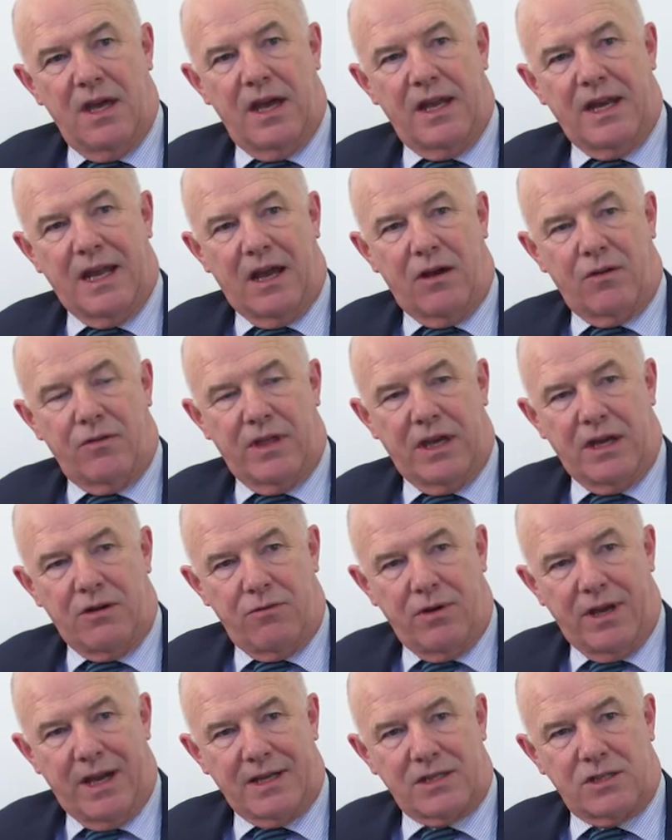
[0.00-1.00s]
and how they
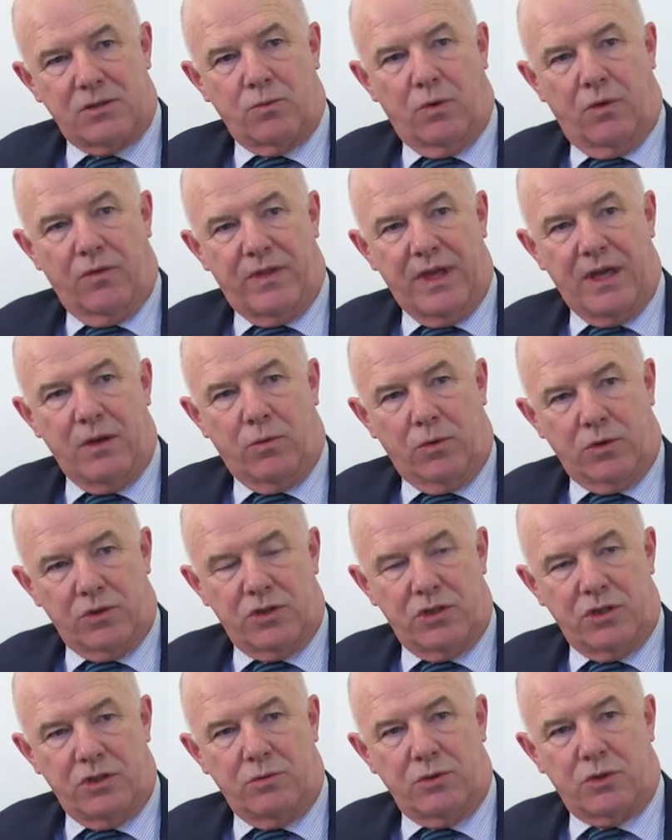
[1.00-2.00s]
react and what they want
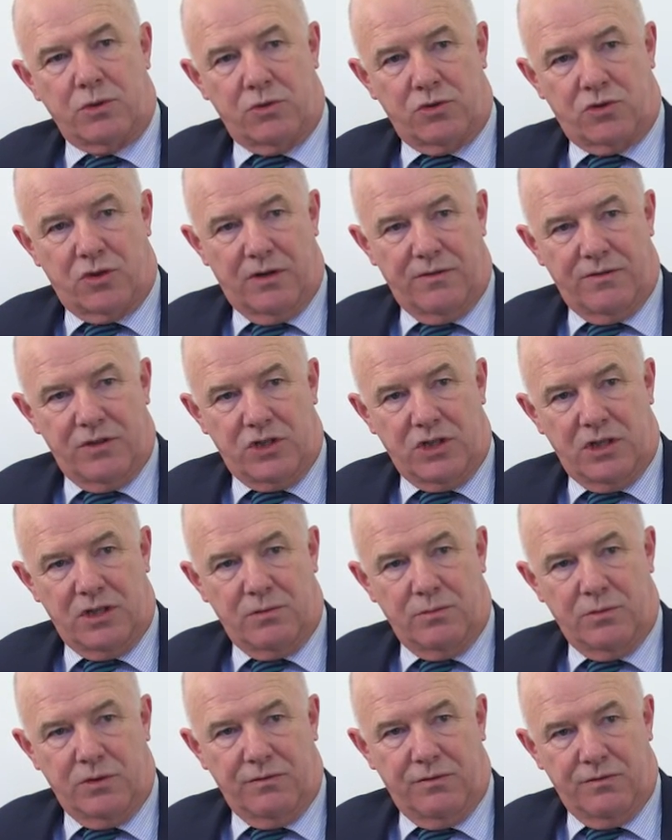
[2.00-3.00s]
to do which will drive the agenda
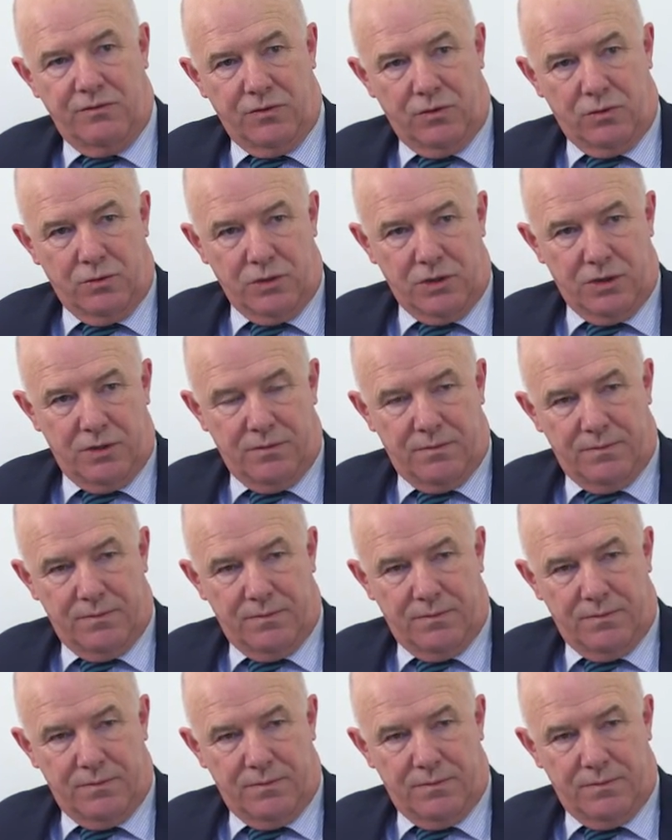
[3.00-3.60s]
moving forward.